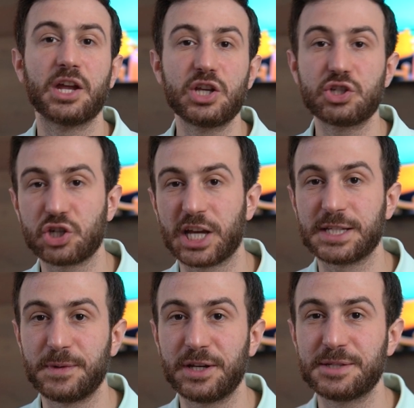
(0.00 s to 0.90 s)
research
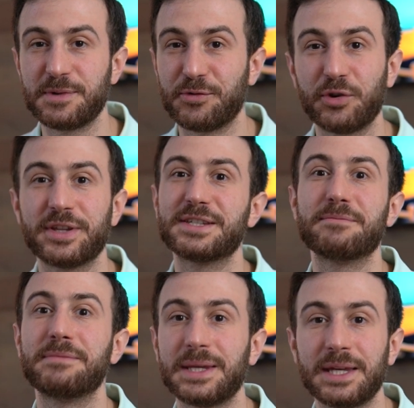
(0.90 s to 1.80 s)
experience before doesn't
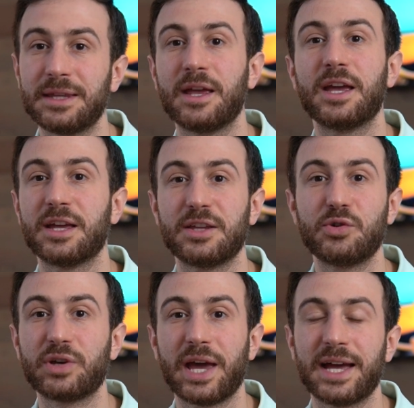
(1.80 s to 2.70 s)
mean you
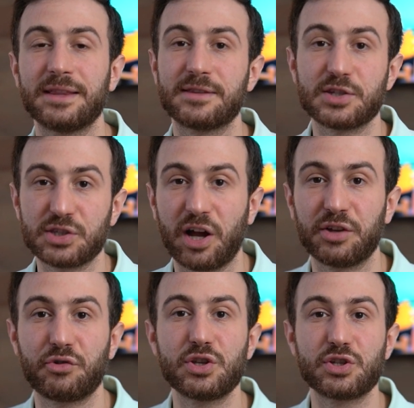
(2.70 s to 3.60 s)
can't
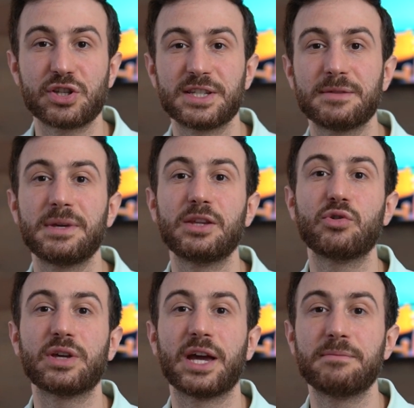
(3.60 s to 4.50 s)
start research doesn't mean you
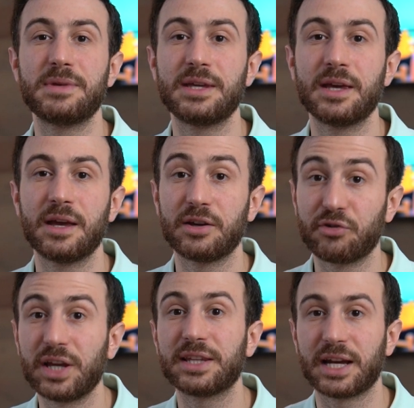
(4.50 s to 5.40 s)
can be
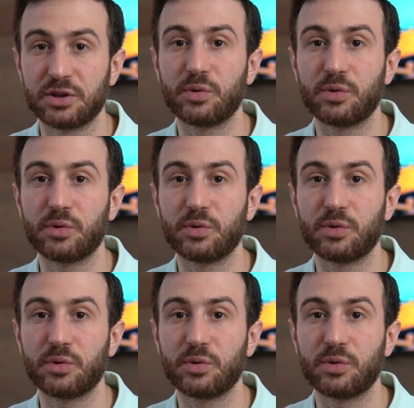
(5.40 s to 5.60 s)
great at doing